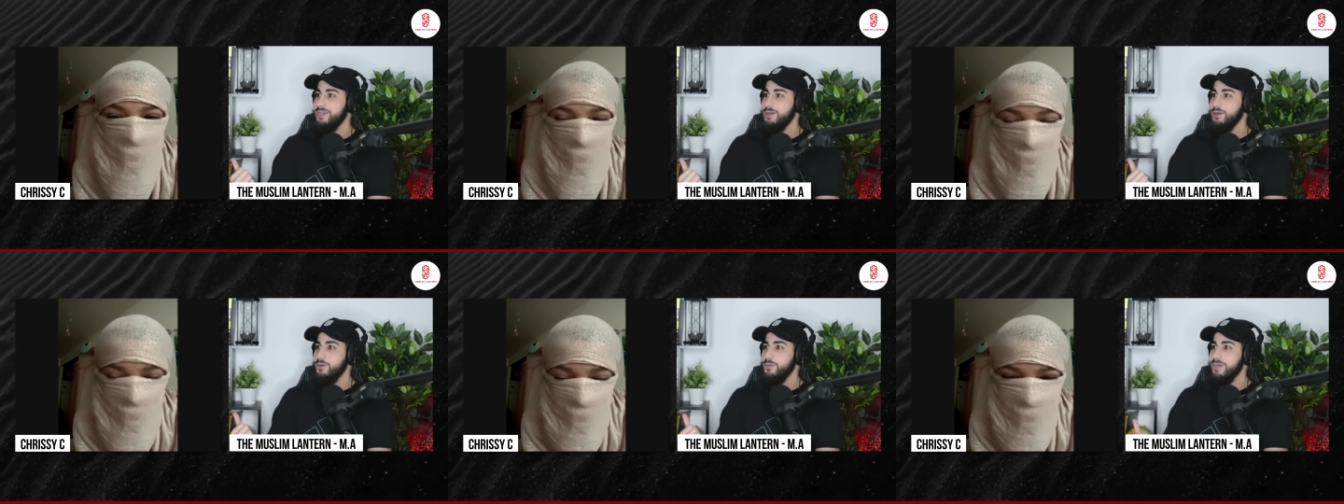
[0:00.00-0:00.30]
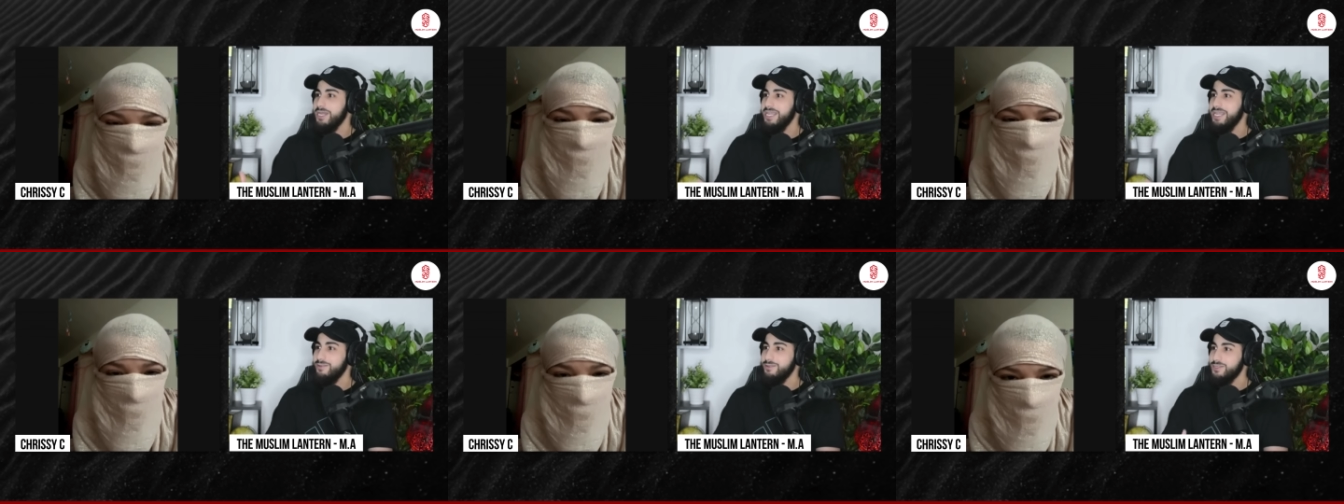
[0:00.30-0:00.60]
When
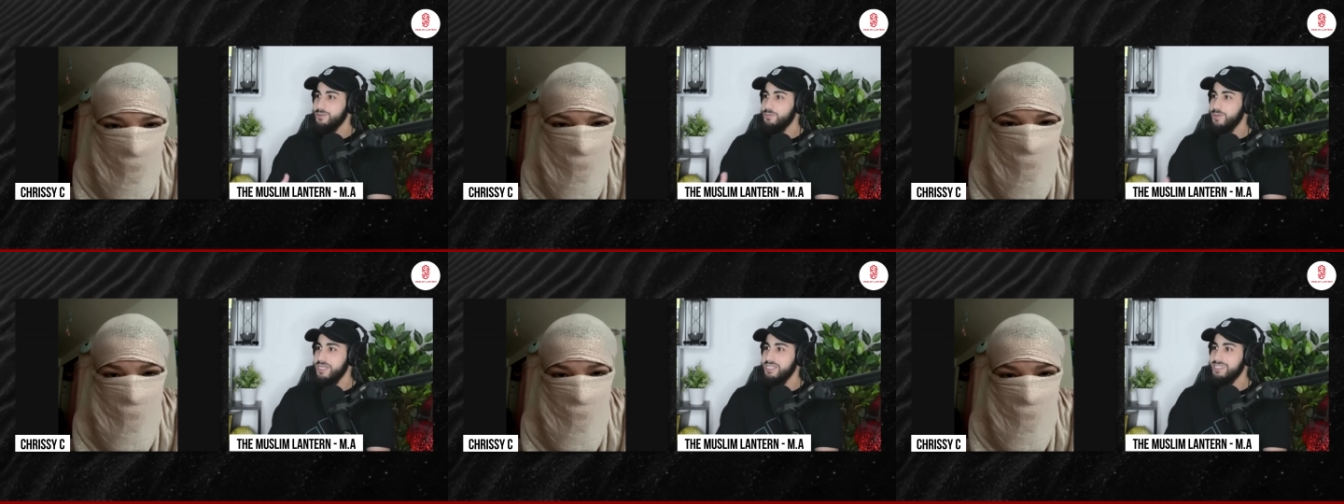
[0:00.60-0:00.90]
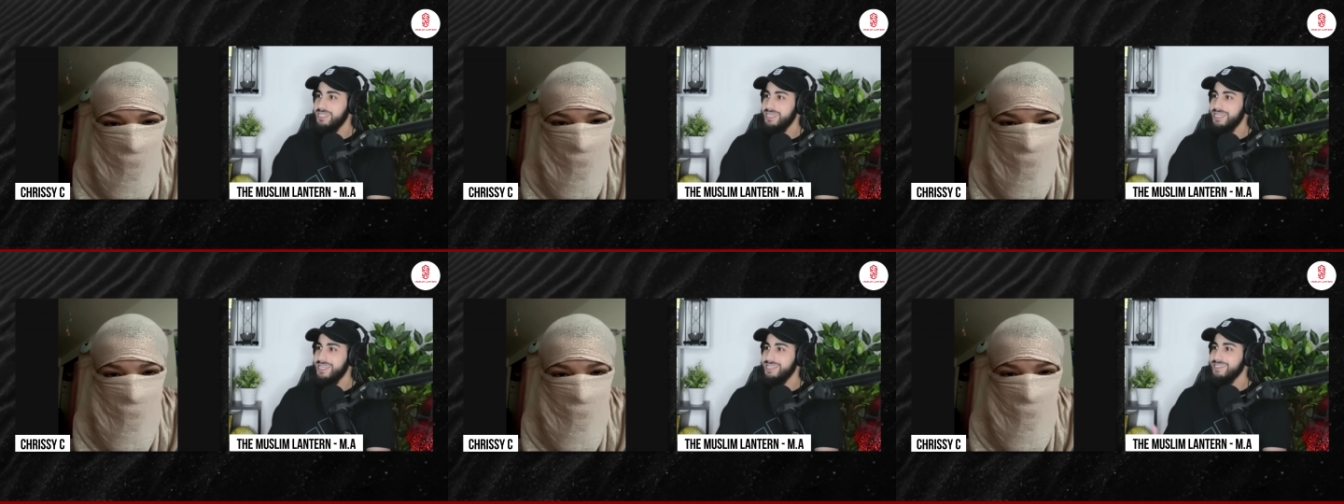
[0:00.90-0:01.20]
He was
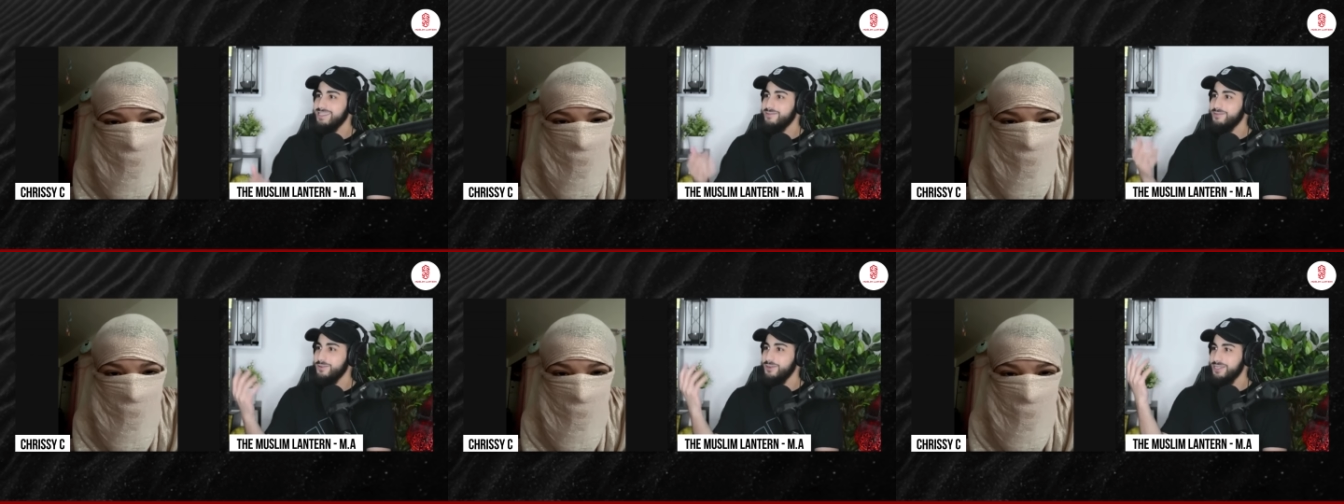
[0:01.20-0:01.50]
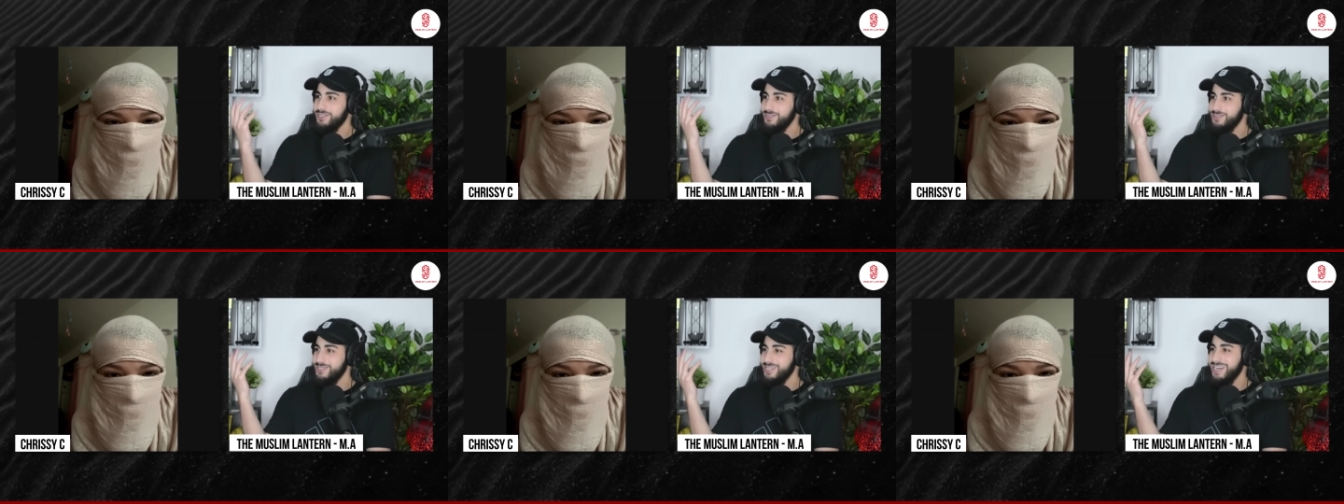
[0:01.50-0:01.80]
preaching, He said,
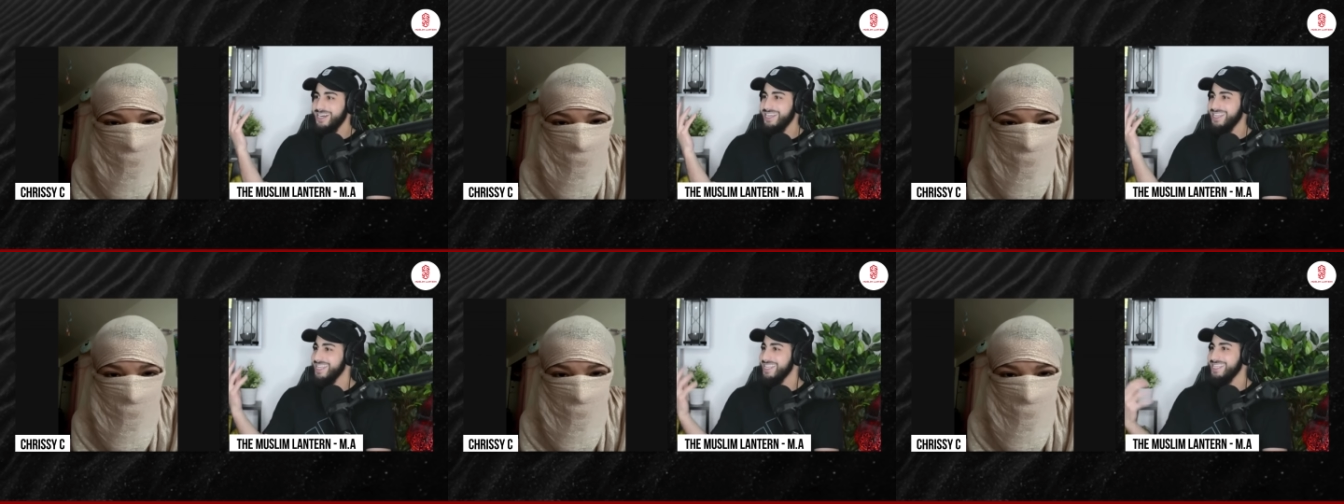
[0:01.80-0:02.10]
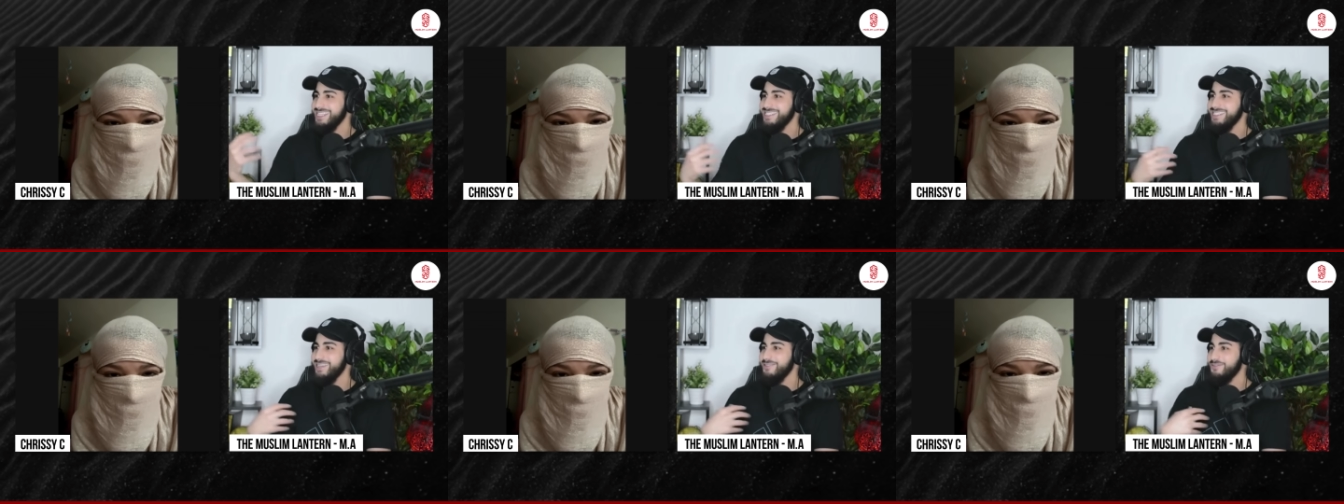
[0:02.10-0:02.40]
focus on God. He
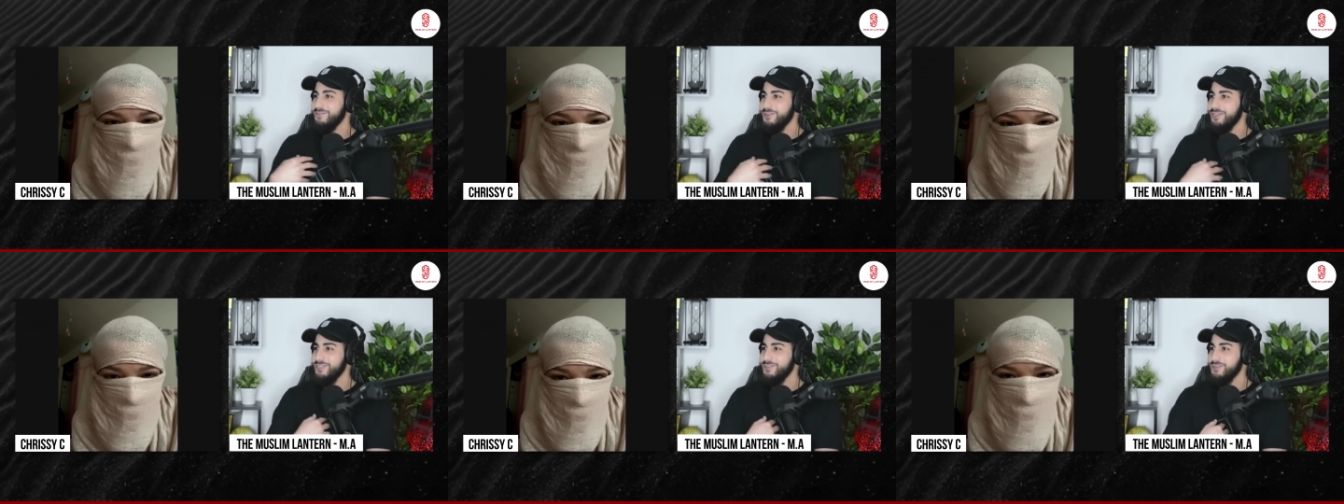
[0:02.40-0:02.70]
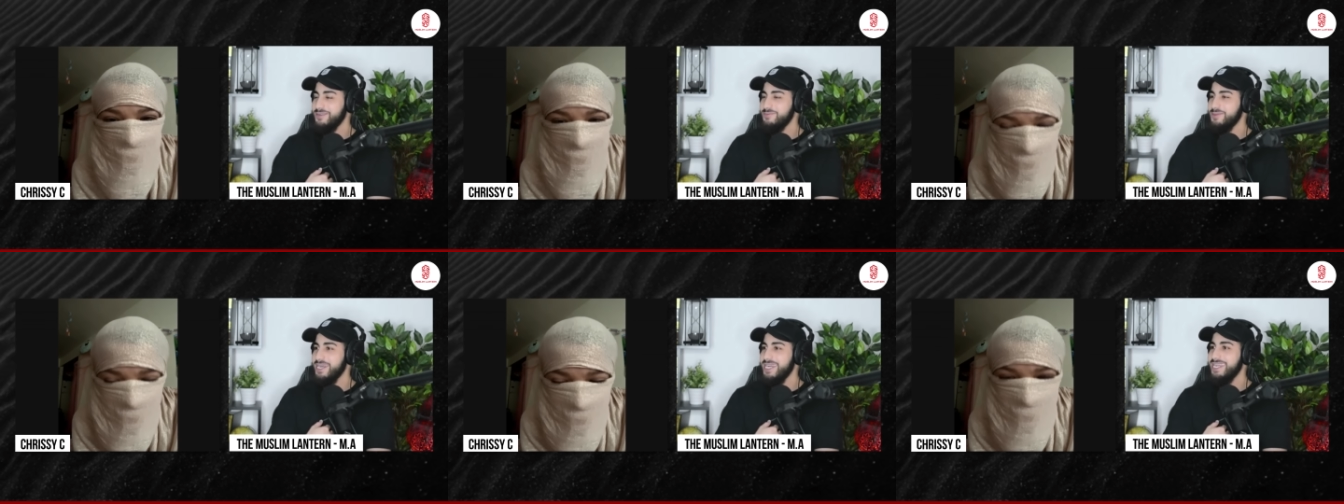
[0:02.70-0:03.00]
didn't say focus on
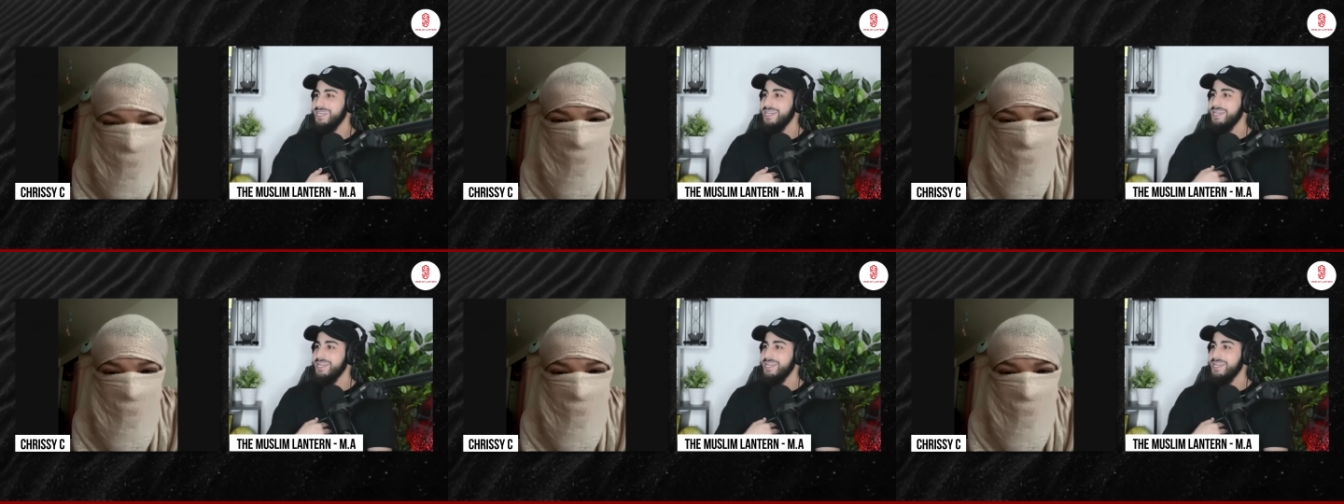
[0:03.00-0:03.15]
Him.